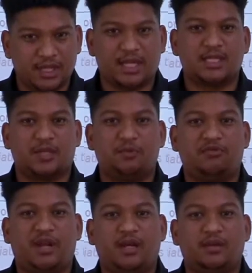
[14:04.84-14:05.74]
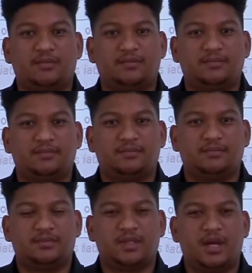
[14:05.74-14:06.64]
text that we've read.
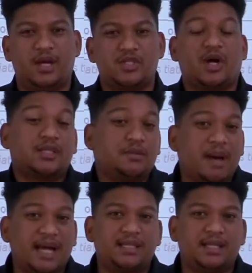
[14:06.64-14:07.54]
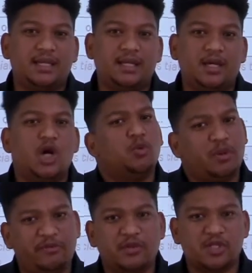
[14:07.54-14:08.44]
So automatically,
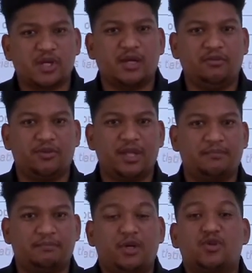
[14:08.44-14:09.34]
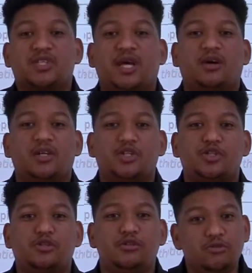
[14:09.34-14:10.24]
we feel sorry for them because they are
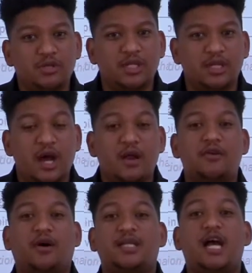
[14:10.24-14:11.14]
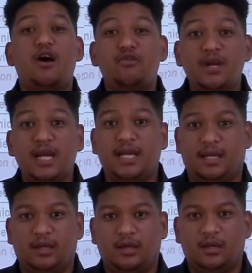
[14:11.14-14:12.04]
excluded not
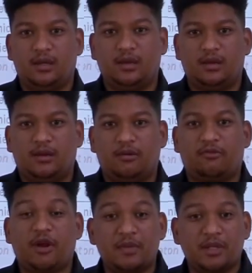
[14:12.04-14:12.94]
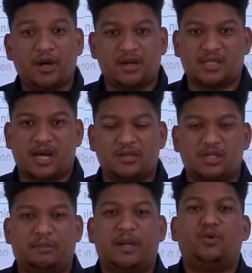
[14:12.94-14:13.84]
only from the doll's
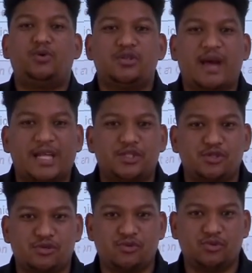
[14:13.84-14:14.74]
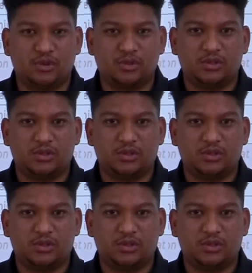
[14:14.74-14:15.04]
house, but also at school.